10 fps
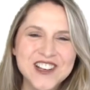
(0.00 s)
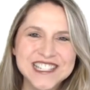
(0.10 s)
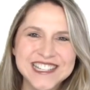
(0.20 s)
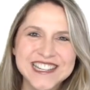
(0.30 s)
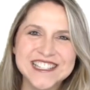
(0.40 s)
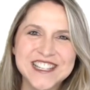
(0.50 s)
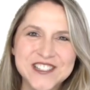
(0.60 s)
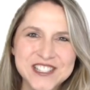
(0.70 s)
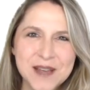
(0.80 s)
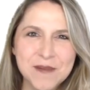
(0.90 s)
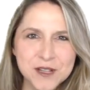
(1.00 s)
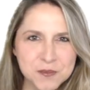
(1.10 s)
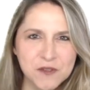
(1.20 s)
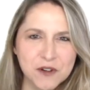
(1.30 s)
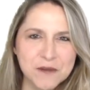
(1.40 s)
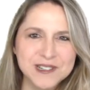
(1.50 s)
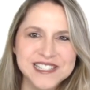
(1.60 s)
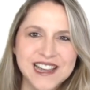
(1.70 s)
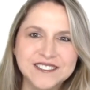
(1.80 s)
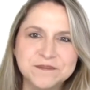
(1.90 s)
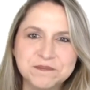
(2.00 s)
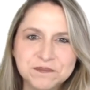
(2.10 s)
us to get to those demos before we're done.